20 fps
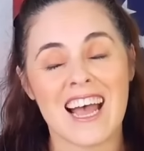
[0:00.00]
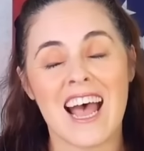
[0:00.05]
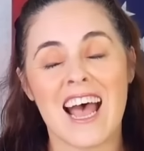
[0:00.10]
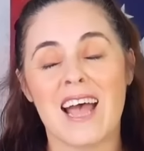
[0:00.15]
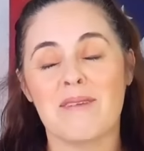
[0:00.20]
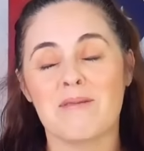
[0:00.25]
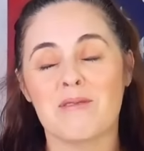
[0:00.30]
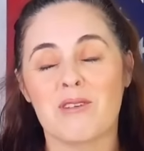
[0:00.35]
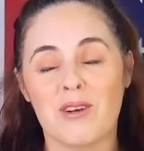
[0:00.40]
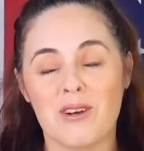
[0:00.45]

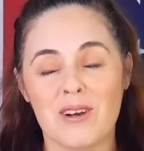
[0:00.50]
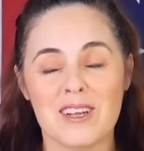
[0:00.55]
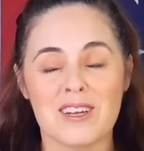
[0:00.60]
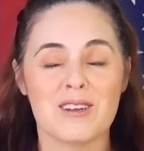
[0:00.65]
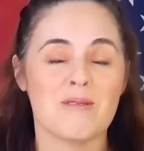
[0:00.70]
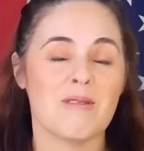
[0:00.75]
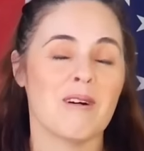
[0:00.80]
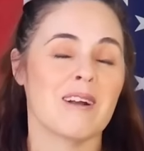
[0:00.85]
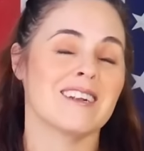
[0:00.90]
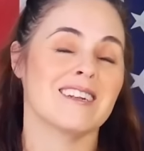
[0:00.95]
I'm going
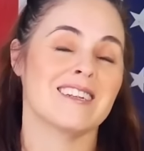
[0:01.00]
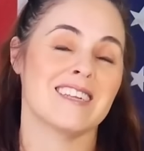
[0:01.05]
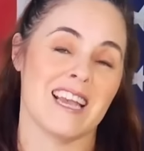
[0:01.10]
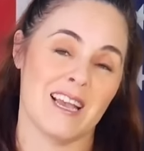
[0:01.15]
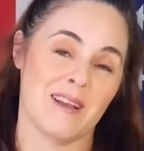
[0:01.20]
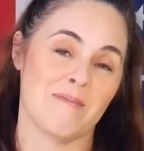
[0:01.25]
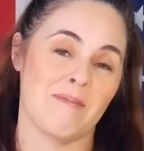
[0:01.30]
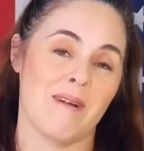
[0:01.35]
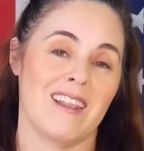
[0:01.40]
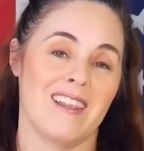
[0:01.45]
to want to
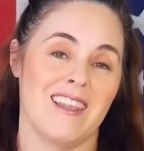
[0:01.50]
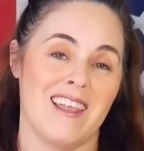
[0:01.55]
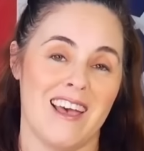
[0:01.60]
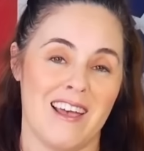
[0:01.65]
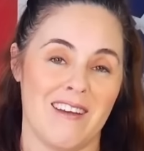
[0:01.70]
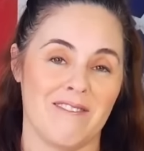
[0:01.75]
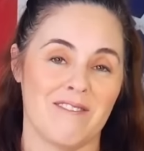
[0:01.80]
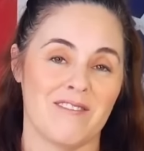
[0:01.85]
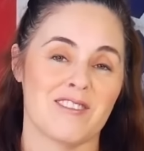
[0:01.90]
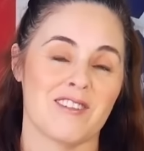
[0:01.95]
take my
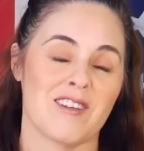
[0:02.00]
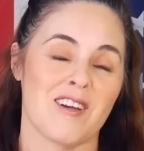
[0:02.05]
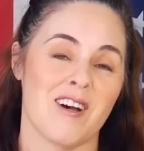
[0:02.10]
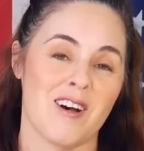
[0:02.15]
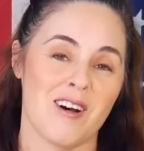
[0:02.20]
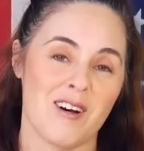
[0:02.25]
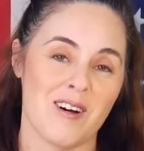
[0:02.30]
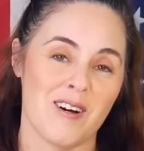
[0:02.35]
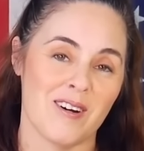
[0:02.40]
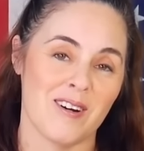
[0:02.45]
life.
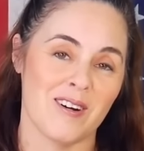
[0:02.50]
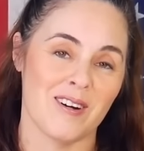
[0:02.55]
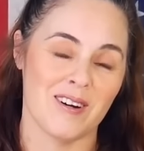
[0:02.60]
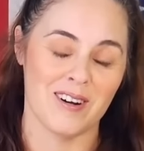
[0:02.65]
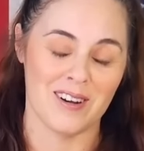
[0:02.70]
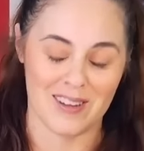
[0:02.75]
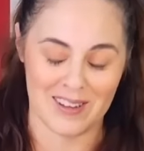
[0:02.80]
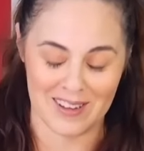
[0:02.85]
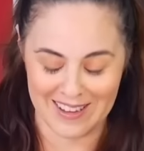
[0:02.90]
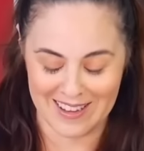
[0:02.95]

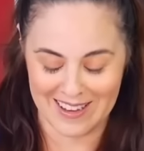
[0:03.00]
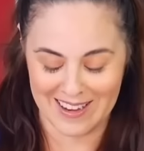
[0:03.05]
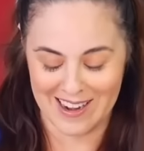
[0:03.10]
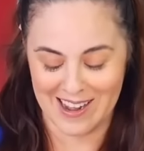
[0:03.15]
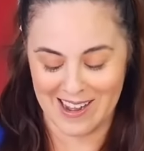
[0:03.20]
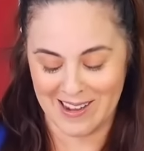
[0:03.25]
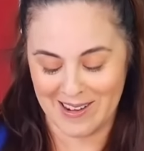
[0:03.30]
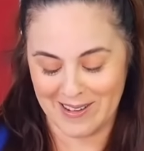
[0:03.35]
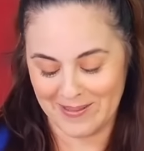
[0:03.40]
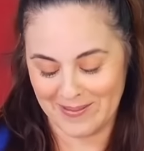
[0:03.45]
So you
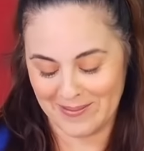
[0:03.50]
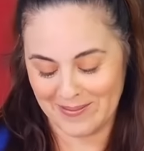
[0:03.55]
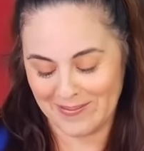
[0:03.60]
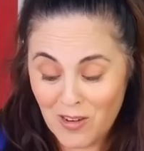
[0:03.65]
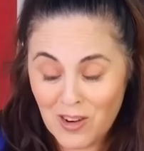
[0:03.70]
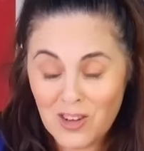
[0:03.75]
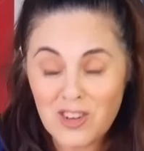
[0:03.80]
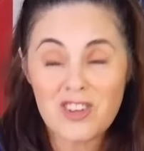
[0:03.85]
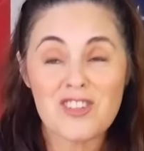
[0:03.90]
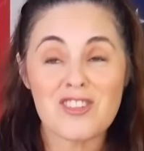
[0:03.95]
know,
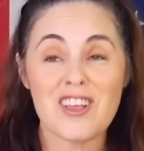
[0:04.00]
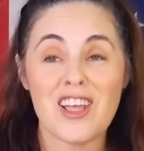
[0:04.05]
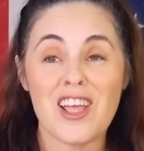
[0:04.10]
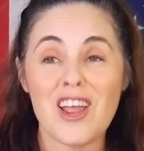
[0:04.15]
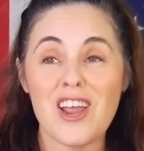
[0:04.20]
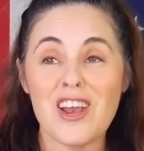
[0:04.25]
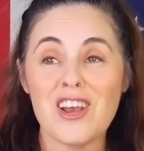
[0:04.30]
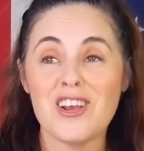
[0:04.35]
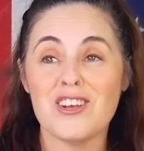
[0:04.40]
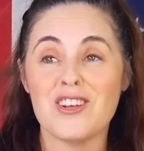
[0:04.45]
for just
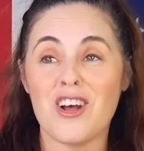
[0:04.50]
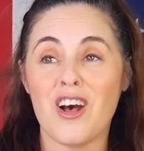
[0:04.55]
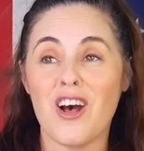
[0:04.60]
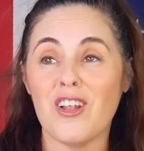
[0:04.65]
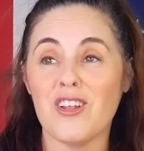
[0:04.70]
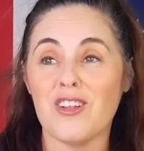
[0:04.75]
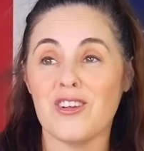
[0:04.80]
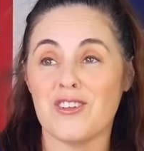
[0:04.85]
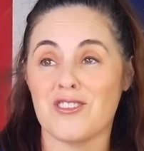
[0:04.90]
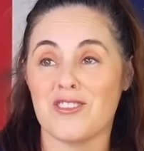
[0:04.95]
eighty
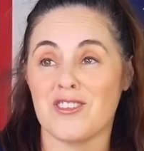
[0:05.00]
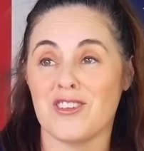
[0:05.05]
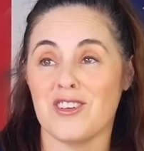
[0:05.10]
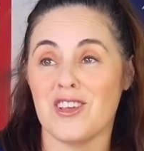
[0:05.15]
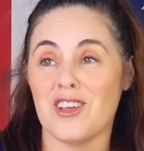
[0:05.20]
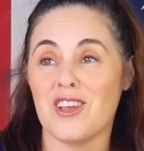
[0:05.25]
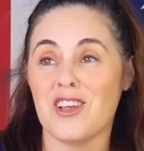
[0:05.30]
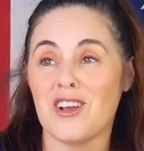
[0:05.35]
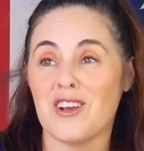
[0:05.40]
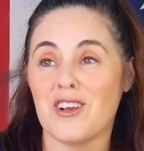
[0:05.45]
dollars a
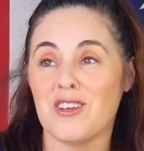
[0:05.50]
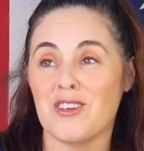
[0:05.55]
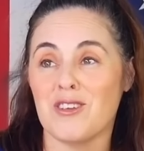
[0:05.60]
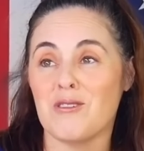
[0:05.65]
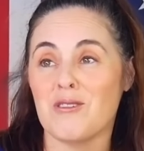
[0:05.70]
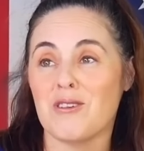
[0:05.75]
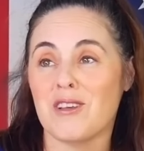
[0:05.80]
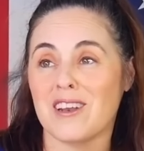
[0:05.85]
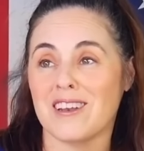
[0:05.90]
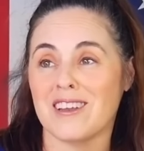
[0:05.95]
year,
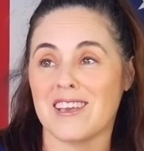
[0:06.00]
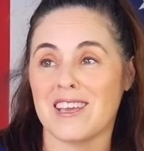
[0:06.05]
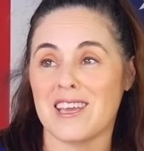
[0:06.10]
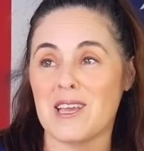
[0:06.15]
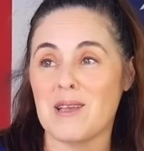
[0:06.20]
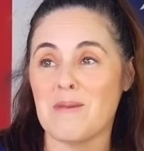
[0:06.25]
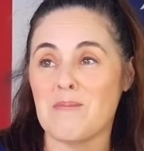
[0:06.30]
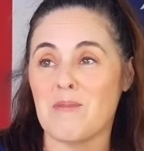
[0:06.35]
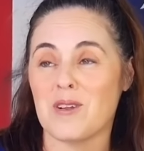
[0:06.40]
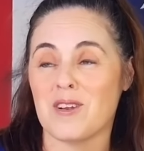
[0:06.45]
you can
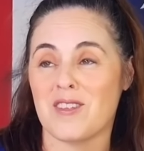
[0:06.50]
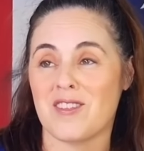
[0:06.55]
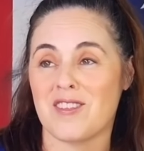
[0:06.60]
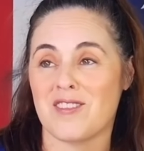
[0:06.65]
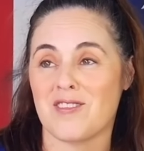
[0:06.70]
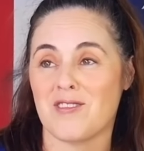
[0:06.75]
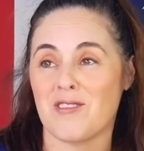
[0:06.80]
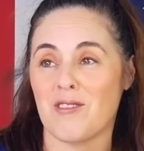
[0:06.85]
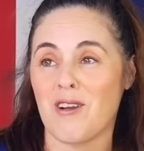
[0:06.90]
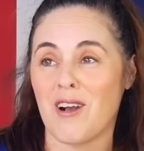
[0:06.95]
keep a
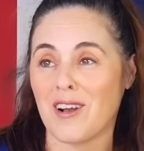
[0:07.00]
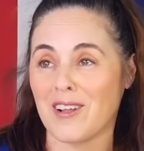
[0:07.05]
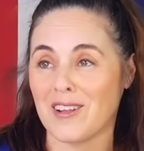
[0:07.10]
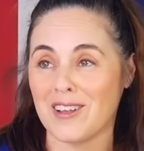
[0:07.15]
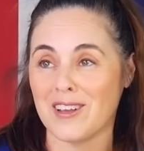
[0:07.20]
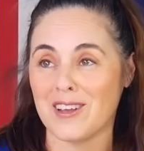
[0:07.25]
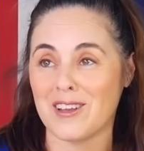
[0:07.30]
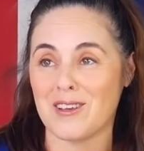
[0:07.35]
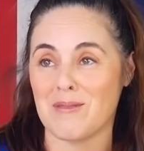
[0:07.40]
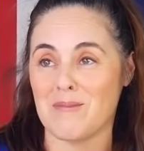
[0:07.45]

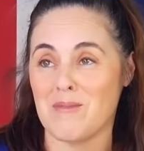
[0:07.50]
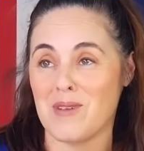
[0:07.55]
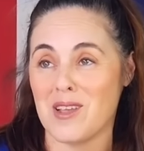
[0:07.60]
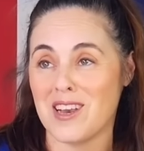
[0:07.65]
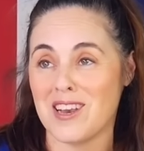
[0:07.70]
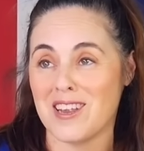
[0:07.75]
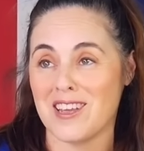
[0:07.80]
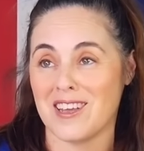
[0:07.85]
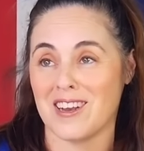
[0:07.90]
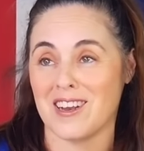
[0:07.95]
struggling
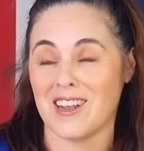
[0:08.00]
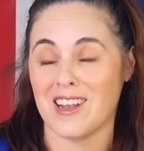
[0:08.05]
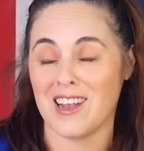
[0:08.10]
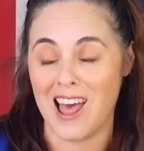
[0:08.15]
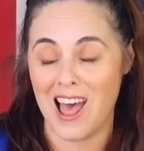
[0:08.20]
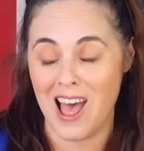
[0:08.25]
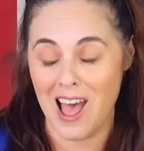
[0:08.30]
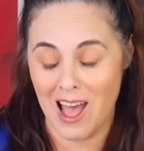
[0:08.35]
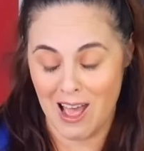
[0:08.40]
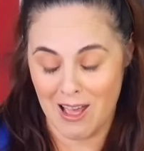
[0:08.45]
comedian
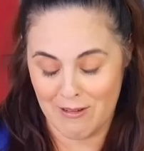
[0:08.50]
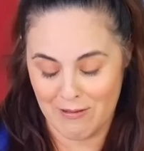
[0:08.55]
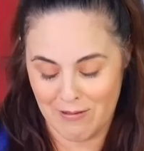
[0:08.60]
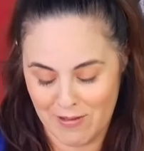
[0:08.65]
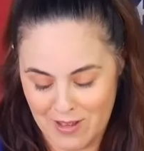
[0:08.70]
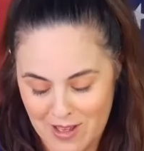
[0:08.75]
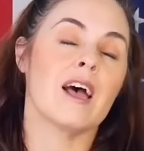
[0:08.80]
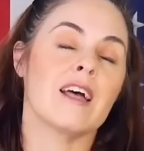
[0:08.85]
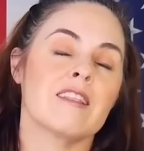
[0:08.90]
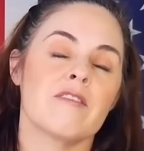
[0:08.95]

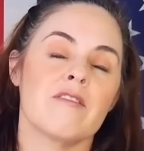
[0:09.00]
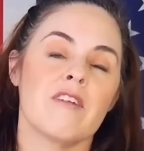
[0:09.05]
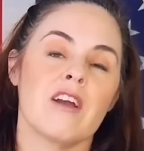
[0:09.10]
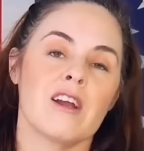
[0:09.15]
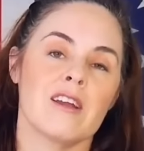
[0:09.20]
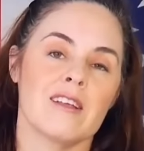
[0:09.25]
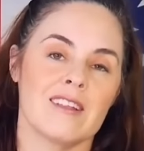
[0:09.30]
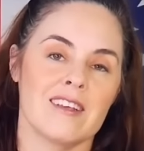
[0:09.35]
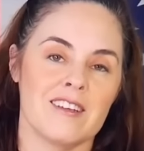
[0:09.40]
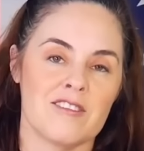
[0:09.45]
alive. At the
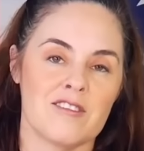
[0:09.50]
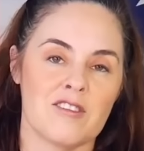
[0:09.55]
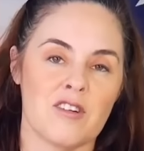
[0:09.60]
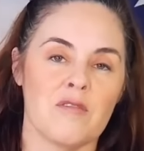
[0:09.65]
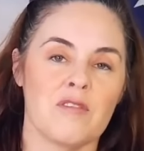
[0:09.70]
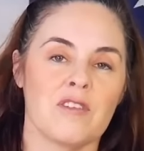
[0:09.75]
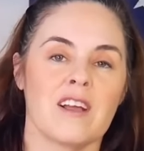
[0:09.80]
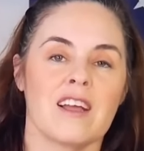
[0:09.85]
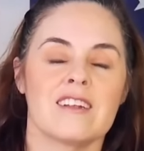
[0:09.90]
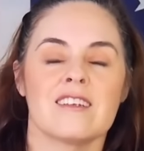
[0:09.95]
very least,
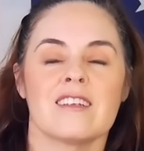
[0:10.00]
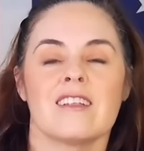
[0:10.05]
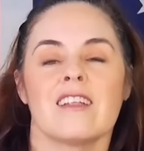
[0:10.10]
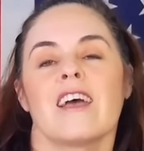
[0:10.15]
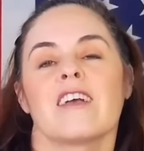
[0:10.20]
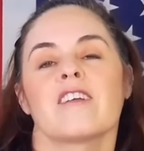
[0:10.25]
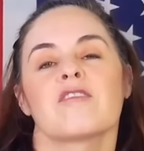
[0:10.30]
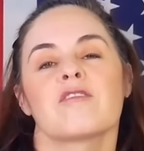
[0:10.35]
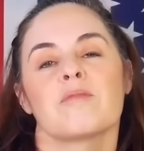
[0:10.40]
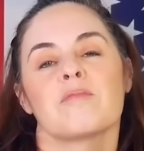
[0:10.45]
don't forget to
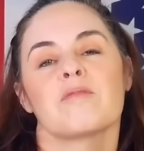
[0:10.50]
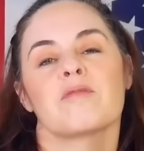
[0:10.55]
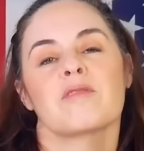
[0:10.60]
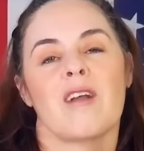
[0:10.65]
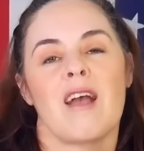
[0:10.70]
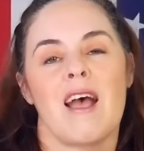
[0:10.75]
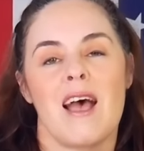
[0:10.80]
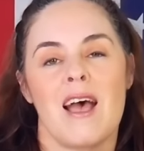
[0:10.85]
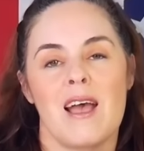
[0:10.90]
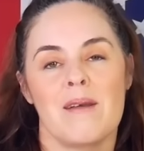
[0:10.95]
like,
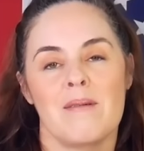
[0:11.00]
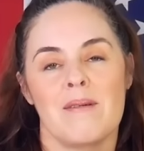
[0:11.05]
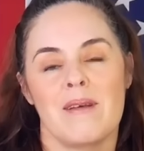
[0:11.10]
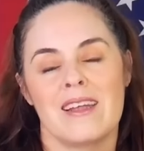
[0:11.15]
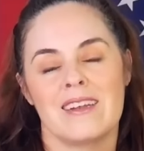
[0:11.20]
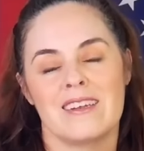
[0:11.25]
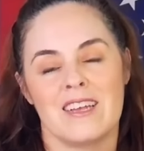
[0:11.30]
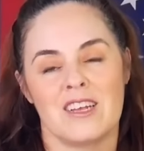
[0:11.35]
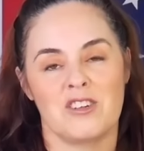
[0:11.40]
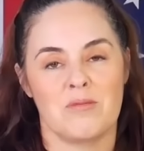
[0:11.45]
subscribe,
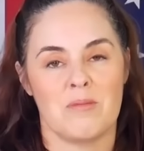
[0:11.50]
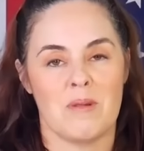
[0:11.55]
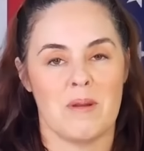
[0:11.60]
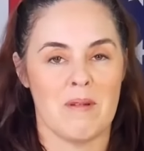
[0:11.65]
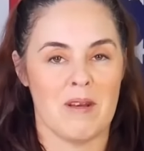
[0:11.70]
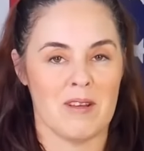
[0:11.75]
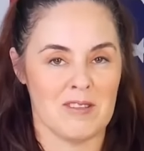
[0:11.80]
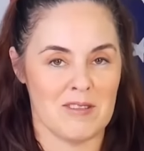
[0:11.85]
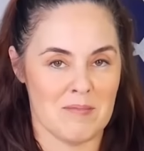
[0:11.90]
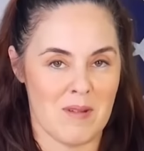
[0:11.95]
and touch my
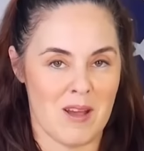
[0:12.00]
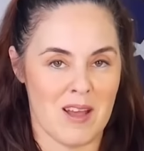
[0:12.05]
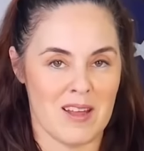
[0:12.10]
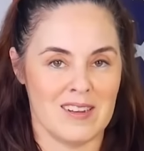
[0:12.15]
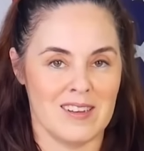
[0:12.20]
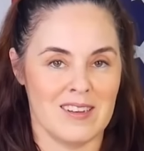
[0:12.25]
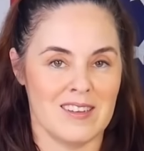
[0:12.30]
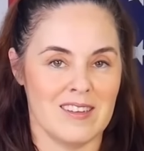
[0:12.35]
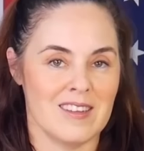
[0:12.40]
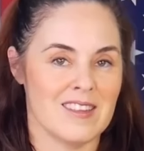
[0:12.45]
bells and
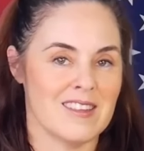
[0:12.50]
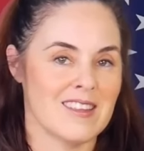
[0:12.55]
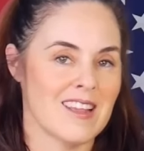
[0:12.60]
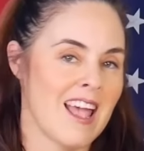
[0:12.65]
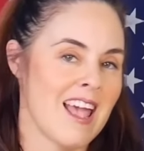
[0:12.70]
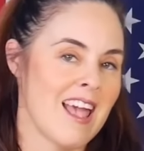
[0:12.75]
buttons.